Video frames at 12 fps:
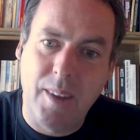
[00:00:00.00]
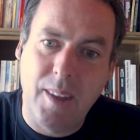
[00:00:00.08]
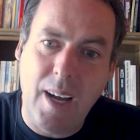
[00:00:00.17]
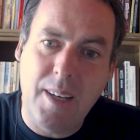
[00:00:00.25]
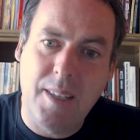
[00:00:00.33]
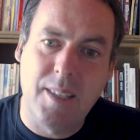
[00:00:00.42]

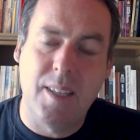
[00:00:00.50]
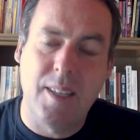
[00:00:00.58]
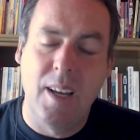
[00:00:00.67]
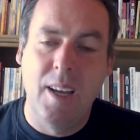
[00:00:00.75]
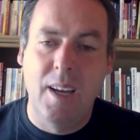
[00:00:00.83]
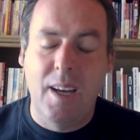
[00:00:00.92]
That's
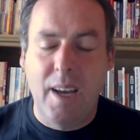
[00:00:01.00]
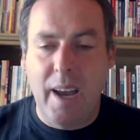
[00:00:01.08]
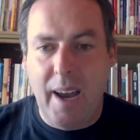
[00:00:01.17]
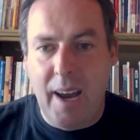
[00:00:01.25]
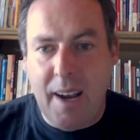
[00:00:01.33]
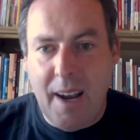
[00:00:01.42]

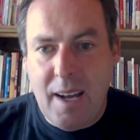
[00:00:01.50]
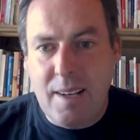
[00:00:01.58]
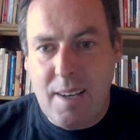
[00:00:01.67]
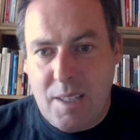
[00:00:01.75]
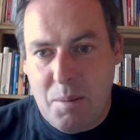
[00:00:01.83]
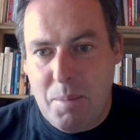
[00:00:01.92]
an
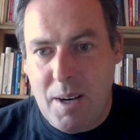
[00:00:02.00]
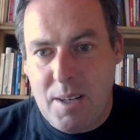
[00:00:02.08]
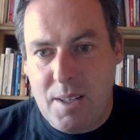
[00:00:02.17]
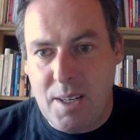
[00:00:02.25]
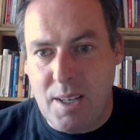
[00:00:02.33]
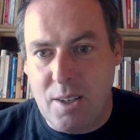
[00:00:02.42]
athlete's
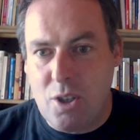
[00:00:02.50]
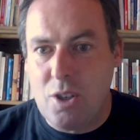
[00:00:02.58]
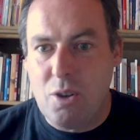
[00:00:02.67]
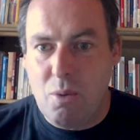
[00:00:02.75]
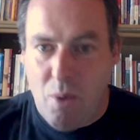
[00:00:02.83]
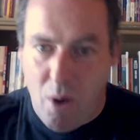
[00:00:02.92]
ability to
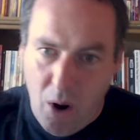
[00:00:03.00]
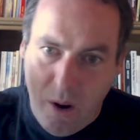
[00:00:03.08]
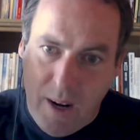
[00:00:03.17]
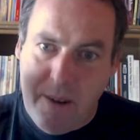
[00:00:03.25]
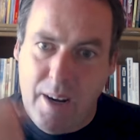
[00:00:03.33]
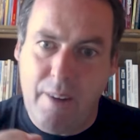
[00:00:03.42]
do all
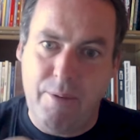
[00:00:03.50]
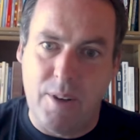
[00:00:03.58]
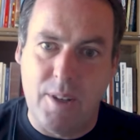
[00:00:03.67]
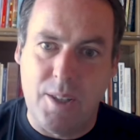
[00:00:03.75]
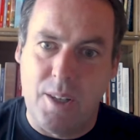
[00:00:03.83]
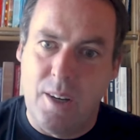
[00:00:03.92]
out
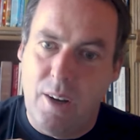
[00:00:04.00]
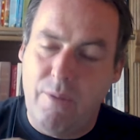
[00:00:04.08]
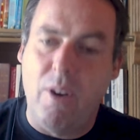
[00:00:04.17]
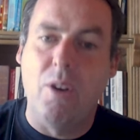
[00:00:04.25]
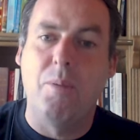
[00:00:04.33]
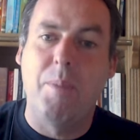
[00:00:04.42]
effort
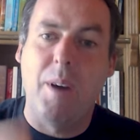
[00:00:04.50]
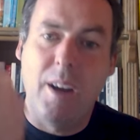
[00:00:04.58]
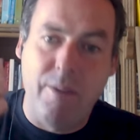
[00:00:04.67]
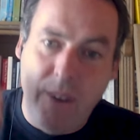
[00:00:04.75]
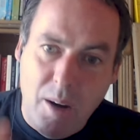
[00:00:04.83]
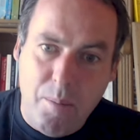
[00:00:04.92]
followed by a
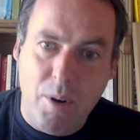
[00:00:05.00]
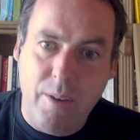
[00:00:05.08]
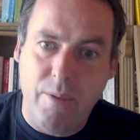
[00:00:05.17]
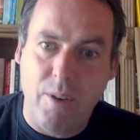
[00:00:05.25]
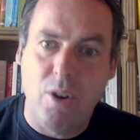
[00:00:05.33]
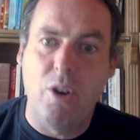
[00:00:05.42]
very
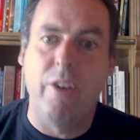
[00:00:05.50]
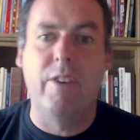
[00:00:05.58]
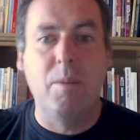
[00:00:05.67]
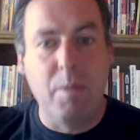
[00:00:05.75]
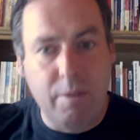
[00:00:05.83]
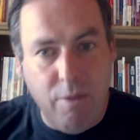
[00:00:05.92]
brief
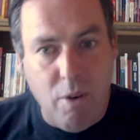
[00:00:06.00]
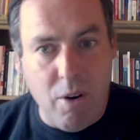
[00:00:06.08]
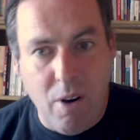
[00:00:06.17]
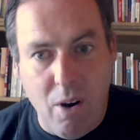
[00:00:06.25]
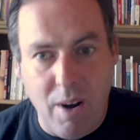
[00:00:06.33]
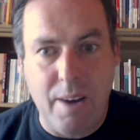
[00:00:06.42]
recovery before
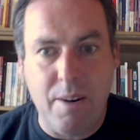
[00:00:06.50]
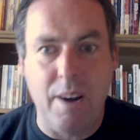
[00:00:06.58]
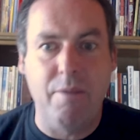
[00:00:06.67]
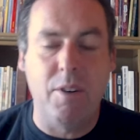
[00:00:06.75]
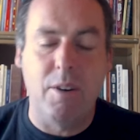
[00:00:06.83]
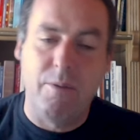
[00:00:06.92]
all out
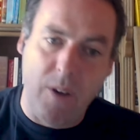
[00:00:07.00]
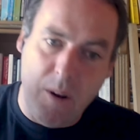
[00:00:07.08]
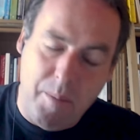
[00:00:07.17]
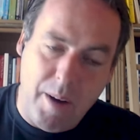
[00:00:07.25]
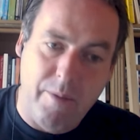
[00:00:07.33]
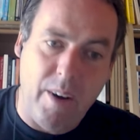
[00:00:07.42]
effort
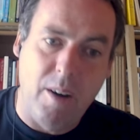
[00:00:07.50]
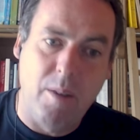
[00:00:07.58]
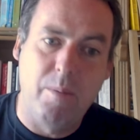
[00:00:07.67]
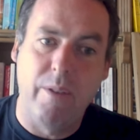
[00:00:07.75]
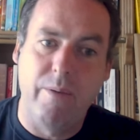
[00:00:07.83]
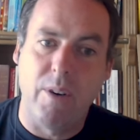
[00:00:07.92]
followed by a very
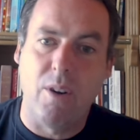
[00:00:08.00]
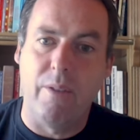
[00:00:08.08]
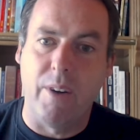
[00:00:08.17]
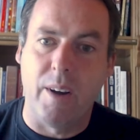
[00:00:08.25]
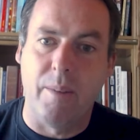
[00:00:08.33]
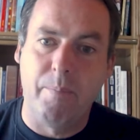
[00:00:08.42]
brief recovery.